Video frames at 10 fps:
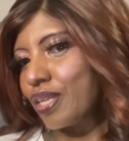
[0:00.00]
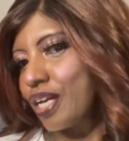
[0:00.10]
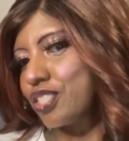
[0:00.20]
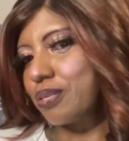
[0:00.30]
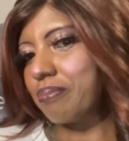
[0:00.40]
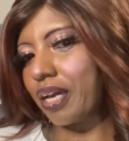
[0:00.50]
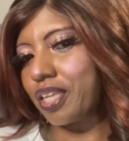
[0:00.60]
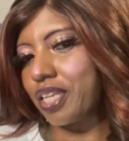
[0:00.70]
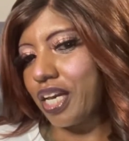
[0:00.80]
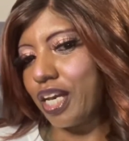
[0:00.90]
to make
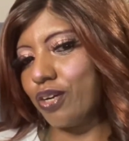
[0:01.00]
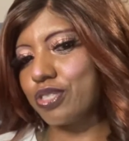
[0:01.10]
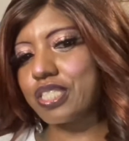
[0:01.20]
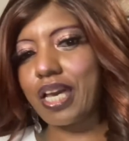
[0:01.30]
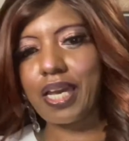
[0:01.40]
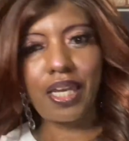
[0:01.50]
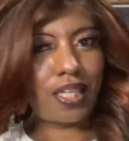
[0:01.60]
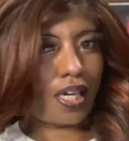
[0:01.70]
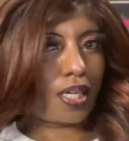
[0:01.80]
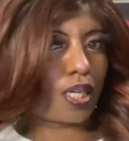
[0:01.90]
the hair stay
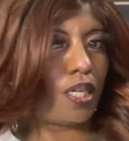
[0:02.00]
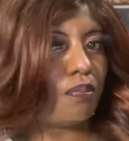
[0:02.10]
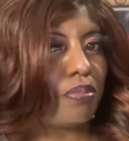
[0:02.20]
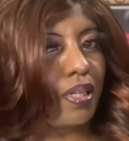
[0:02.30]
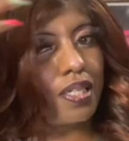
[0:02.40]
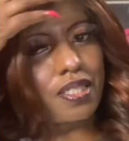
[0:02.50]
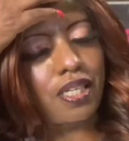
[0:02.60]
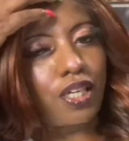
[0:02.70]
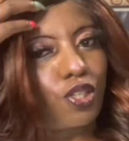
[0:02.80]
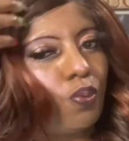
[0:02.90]
like in place
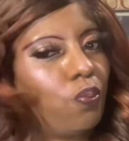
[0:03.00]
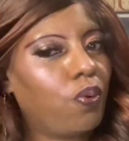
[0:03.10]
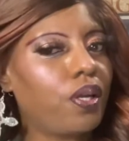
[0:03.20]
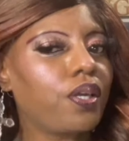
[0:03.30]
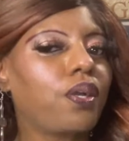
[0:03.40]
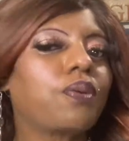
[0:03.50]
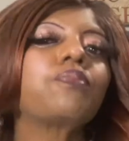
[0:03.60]
like you want her.